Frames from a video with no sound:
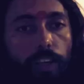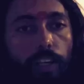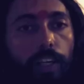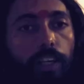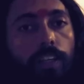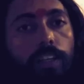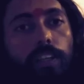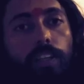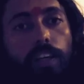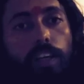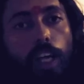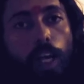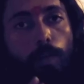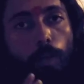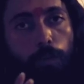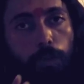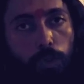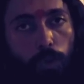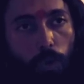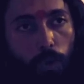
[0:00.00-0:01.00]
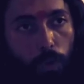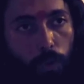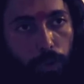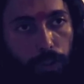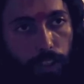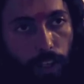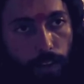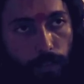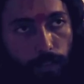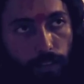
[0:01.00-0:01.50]
In the name of
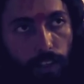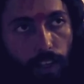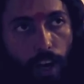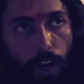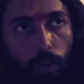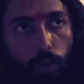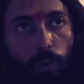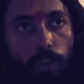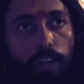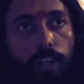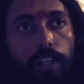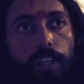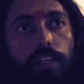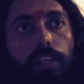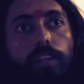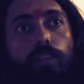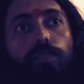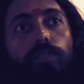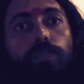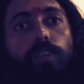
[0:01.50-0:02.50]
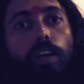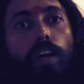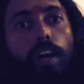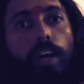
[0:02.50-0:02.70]
solution, they are only